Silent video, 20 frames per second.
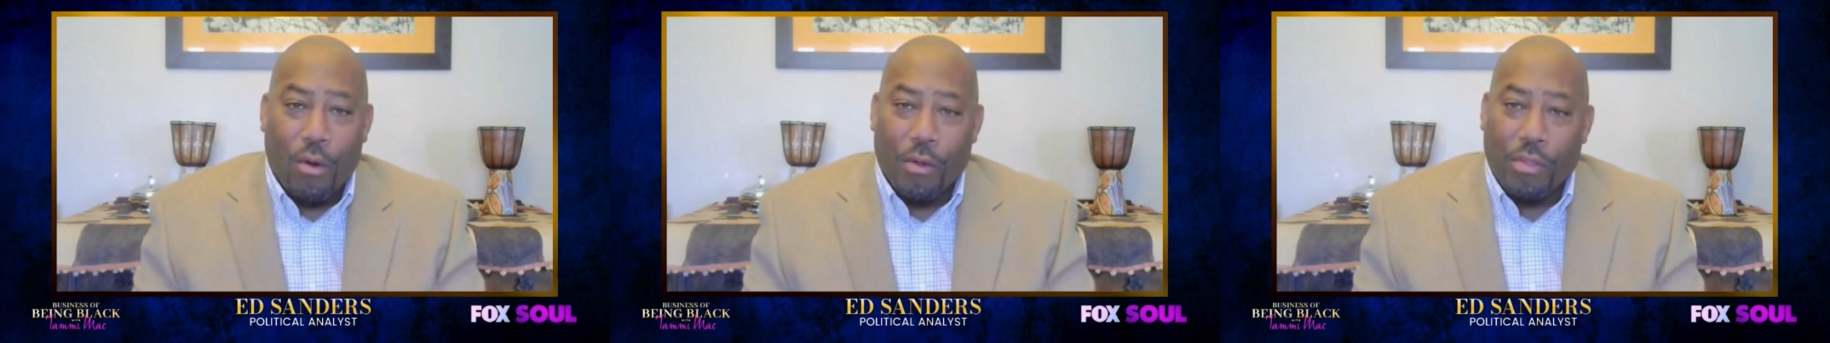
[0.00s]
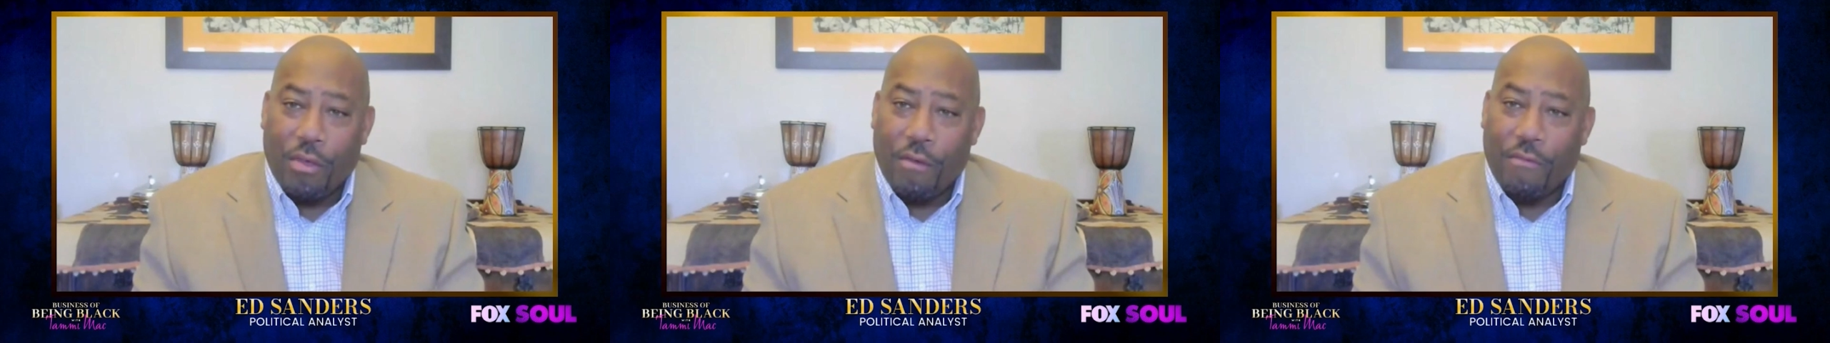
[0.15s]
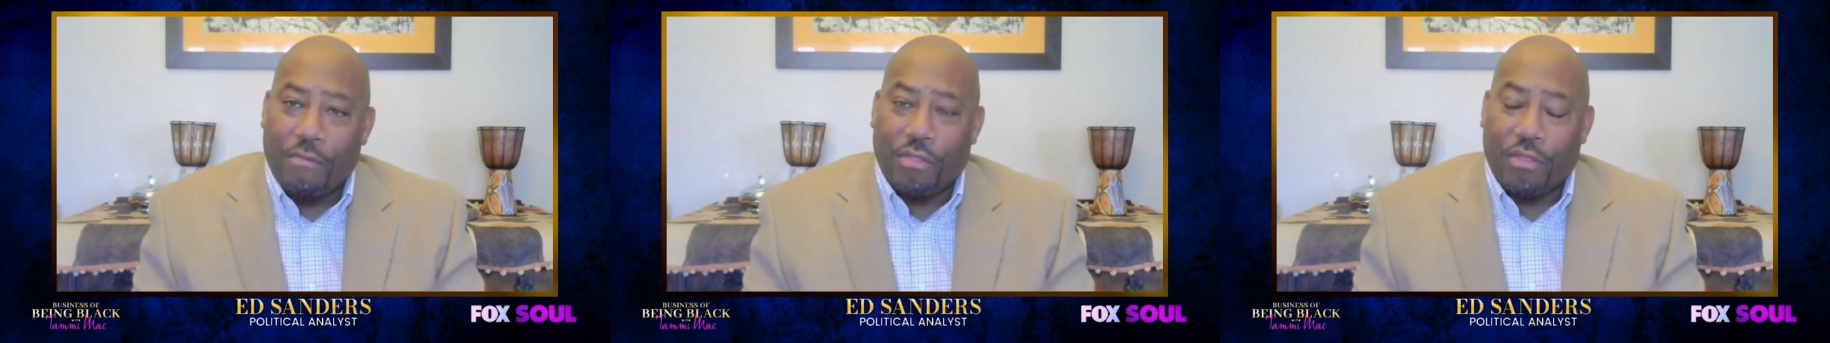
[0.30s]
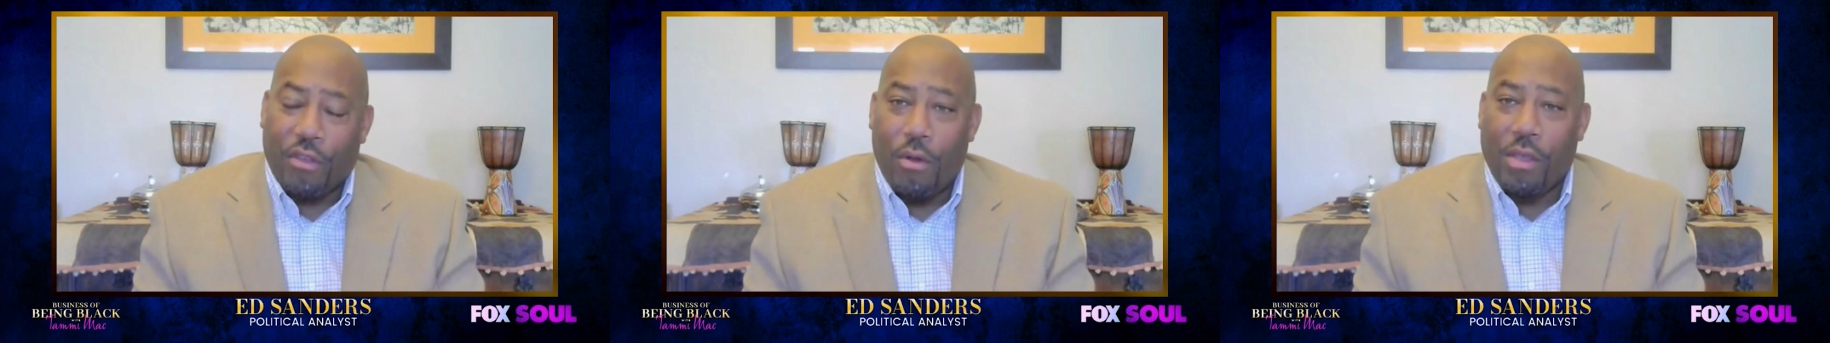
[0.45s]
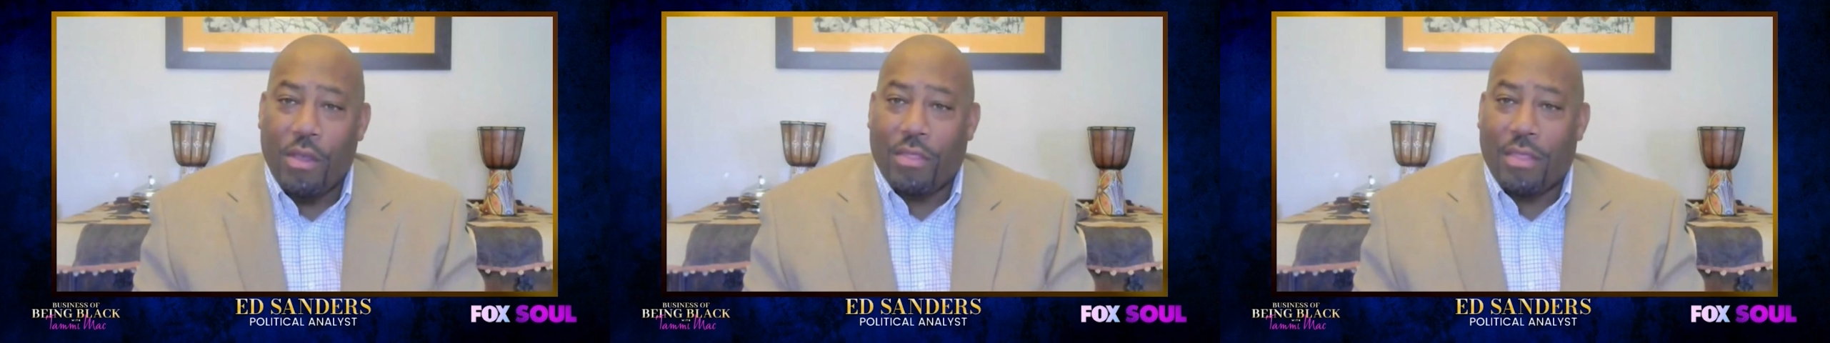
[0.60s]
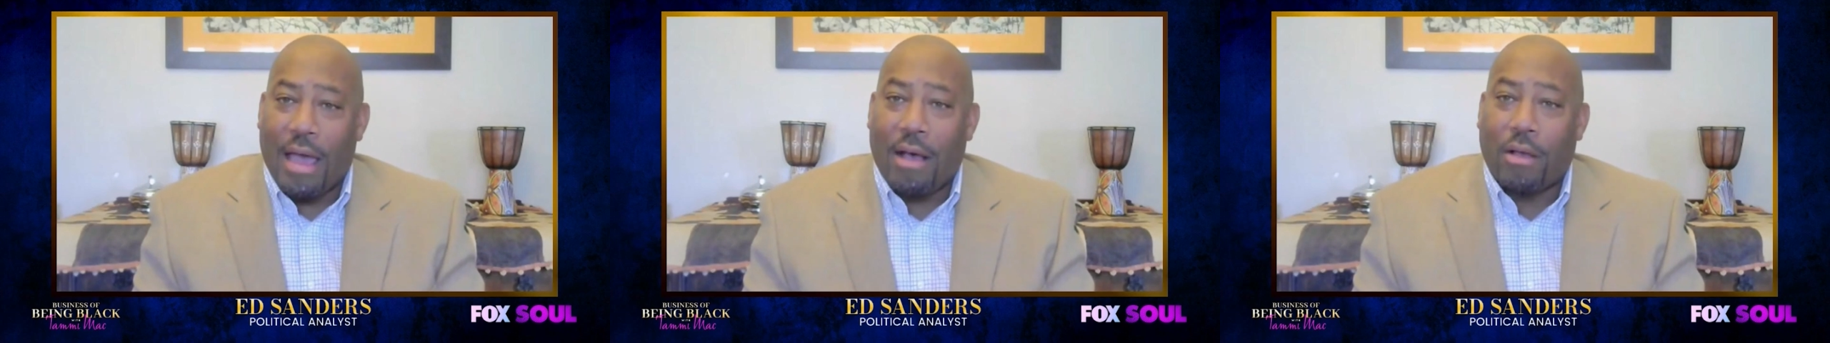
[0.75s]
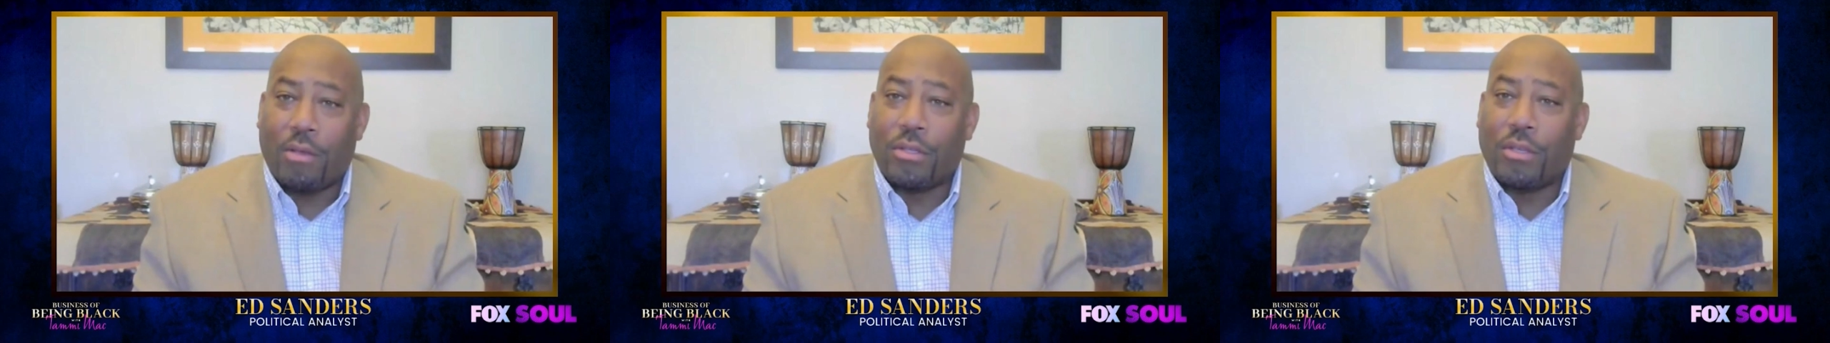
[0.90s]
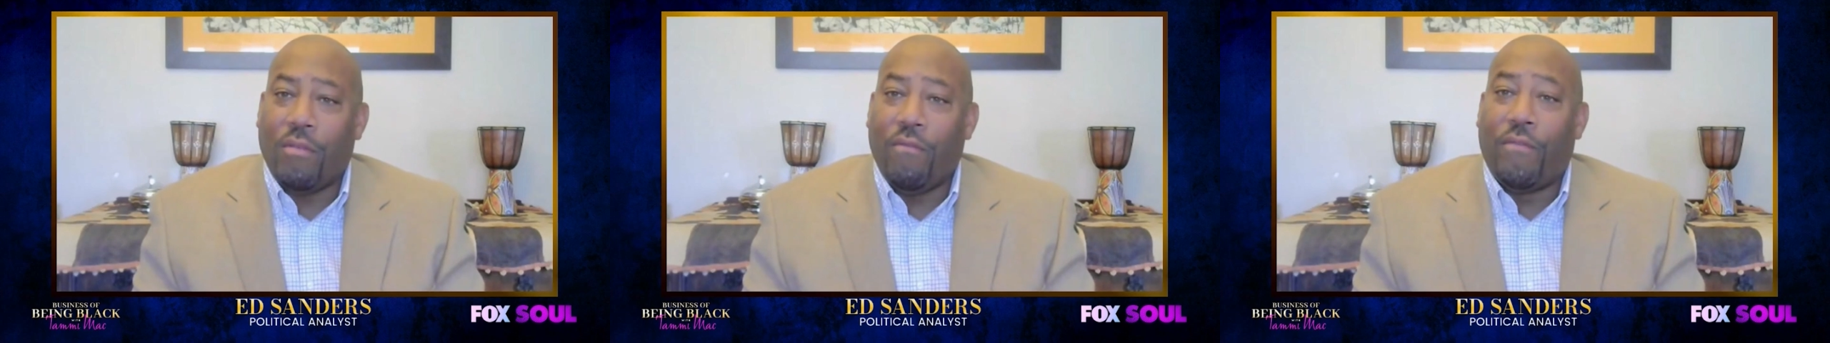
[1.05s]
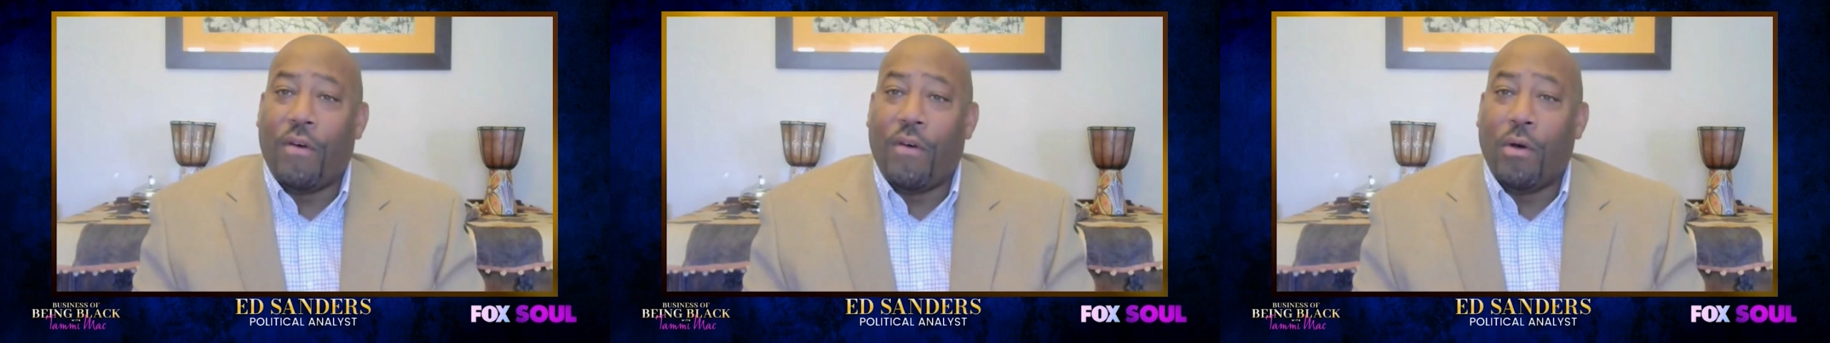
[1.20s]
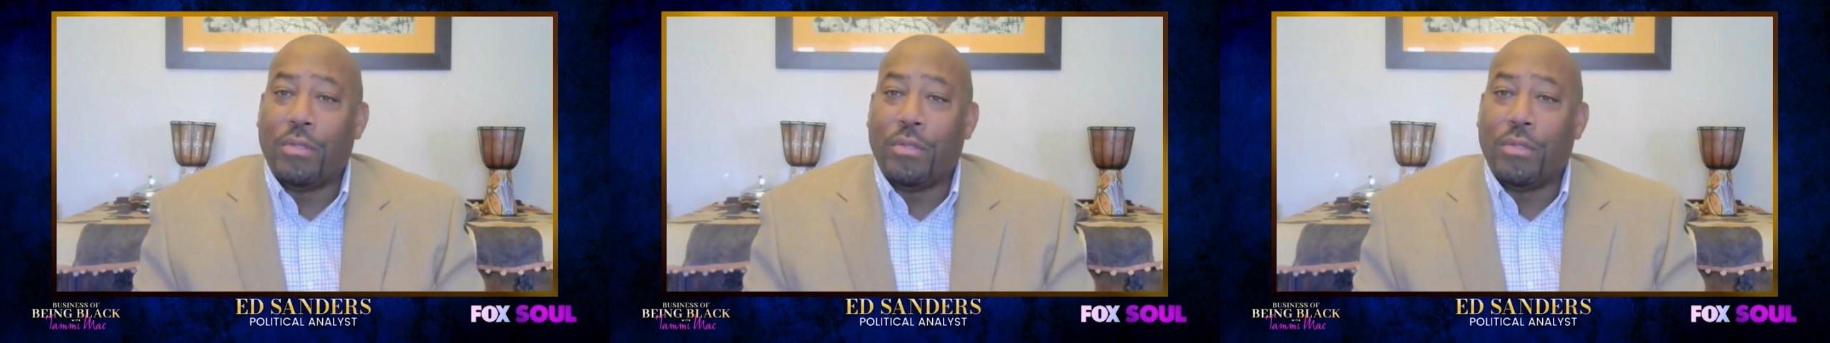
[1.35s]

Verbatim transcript: north of 30,000